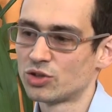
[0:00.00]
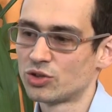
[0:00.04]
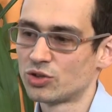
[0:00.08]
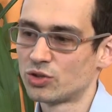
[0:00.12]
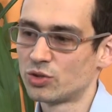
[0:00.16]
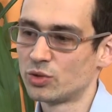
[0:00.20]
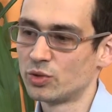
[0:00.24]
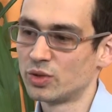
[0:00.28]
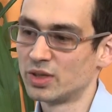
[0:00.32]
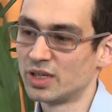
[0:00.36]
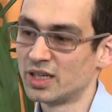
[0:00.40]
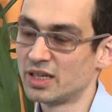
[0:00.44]

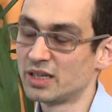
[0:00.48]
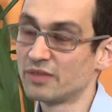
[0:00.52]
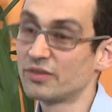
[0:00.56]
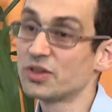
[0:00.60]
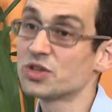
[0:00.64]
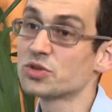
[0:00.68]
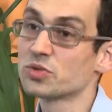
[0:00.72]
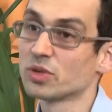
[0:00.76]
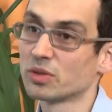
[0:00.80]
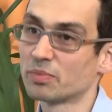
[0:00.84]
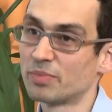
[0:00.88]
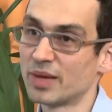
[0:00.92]
to an
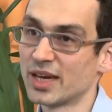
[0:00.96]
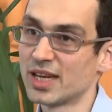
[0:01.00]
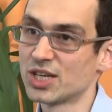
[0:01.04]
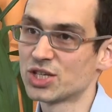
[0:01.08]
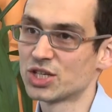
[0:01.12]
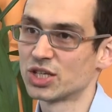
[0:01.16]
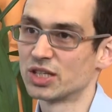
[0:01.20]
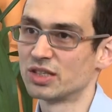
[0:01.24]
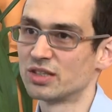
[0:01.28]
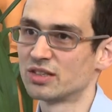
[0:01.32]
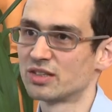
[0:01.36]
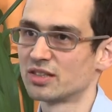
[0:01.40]
individual
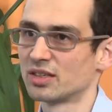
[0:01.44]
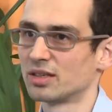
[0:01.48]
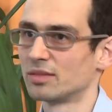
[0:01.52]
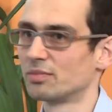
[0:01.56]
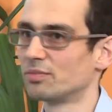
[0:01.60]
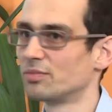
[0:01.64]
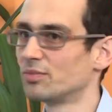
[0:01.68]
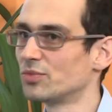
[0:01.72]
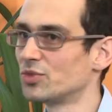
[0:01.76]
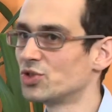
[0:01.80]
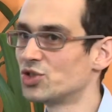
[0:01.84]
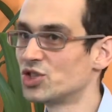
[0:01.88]
patient's
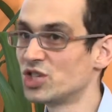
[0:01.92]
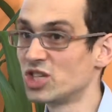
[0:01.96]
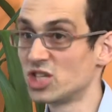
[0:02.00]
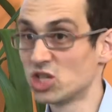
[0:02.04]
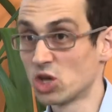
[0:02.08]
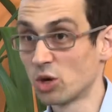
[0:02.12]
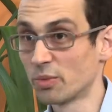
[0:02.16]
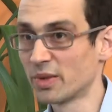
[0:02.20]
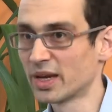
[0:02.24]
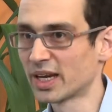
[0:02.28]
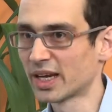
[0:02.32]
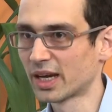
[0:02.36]

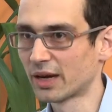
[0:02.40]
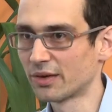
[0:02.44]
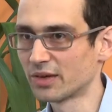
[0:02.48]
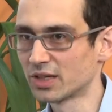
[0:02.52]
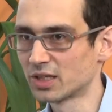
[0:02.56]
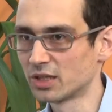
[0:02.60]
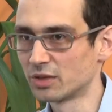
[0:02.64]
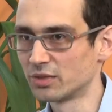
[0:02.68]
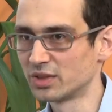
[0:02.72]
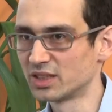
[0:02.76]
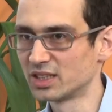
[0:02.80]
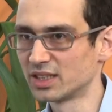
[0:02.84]
genomic
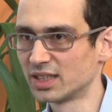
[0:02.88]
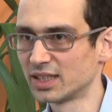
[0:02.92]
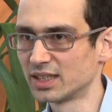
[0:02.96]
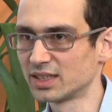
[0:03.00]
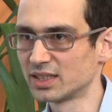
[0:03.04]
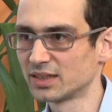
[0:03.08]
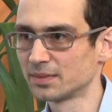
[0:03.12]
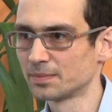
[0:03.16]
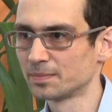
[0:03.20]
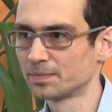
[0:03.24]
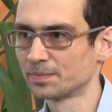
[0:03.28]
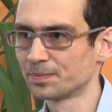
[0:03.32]
characteristics.